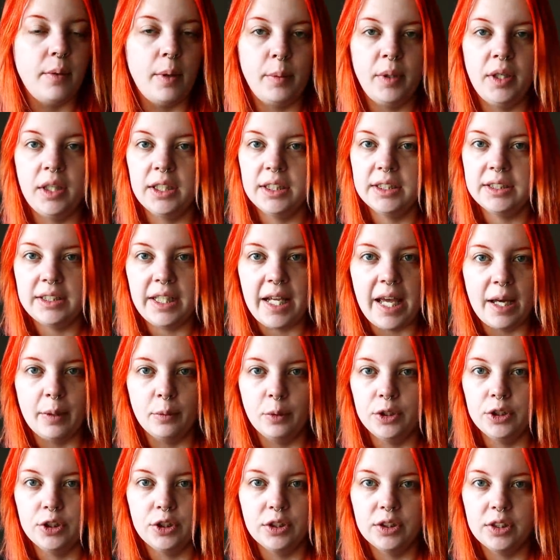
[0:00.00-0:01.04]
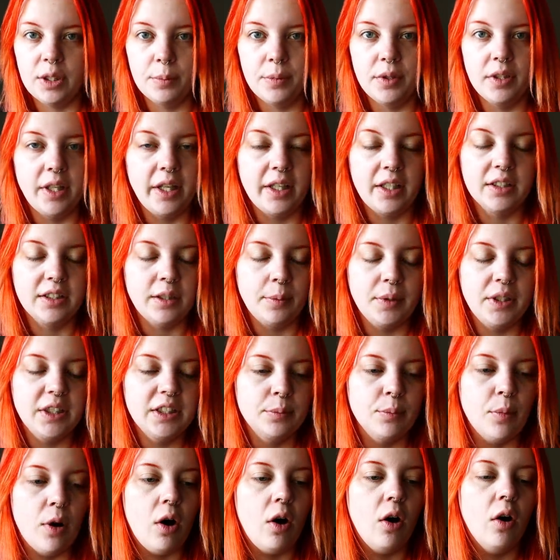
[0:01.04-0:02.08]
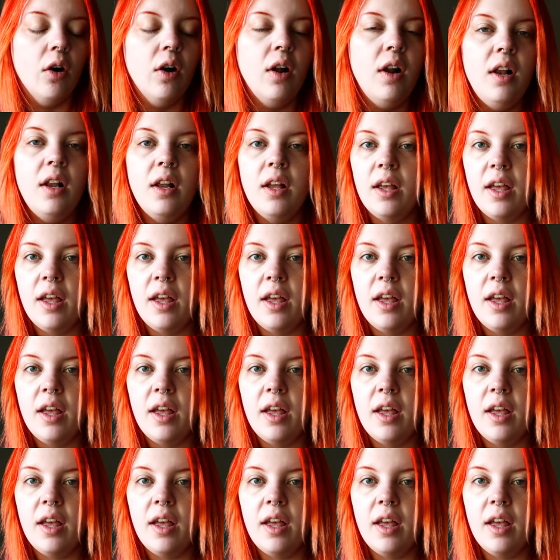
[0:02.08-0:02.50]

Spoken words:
maybe eat a sandwich or something, like something small,